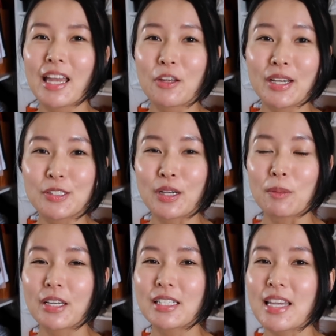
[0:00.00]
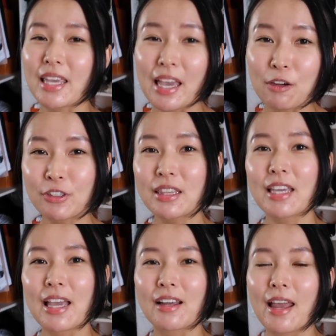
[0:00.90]
Anyway, so I'm gonna take
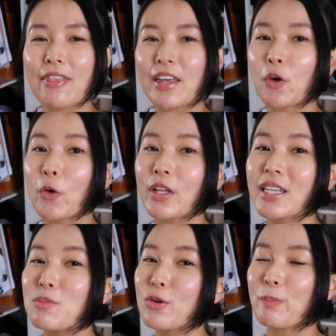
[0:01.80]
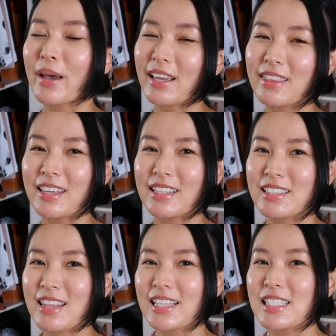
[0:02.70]
everything out and then only put back
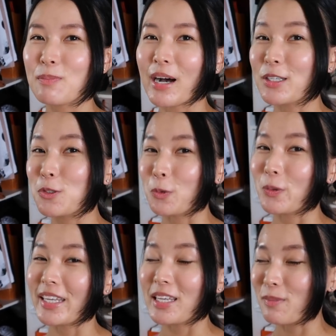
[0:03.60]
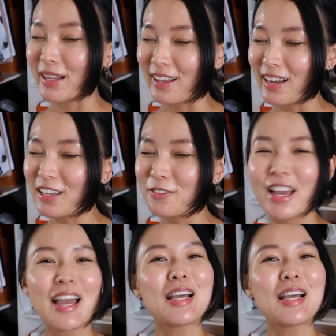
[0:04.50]
things that spark joy in my life.